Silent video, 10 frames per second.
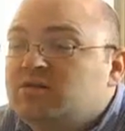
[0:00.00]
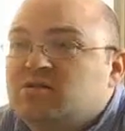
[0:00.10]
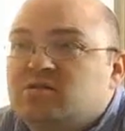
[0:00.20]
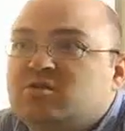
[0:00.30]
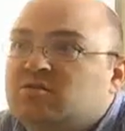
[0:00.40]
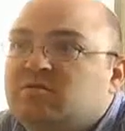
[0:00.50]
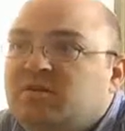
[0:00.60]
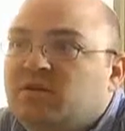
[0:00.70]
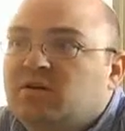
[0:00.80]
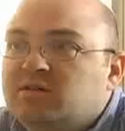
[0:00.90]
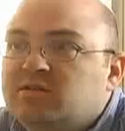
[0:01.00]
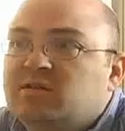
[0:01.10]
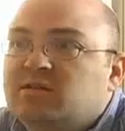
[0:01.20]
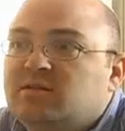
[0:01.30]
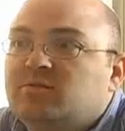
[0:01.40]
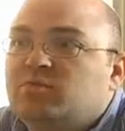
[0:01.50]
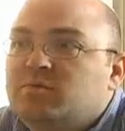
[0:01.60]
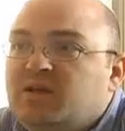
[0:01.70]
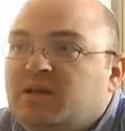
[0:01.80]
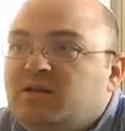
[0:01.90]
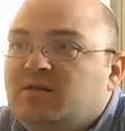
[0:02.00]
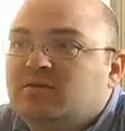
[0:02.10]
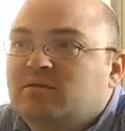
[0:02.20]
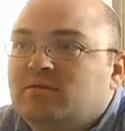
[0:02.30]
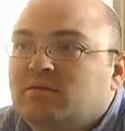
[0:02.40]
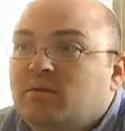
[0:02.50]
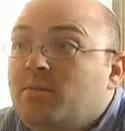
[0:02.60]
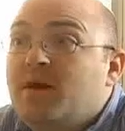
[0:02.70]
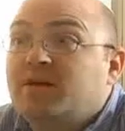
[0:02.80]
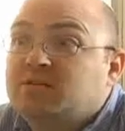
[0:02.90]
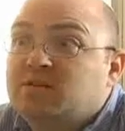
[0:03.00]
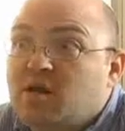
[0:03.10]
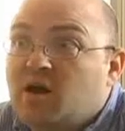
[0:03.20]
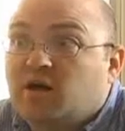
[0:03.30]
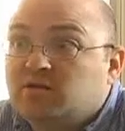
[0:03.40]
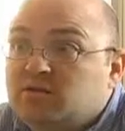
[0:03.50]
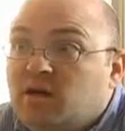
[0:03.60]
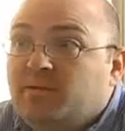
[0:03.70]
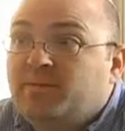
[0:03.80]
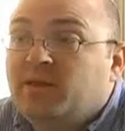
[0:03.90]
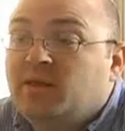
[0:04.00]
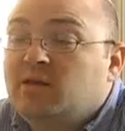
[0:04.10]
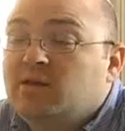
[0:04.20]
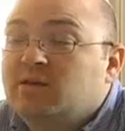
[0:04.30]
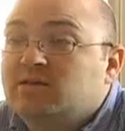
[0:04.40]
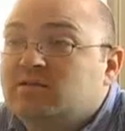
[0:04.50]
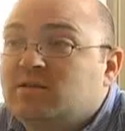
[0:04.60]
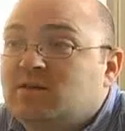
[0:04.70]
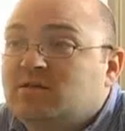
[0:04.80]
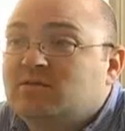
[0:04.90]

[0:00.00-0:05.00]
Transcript: Just don't leave it unattended would be the best thing that I can say is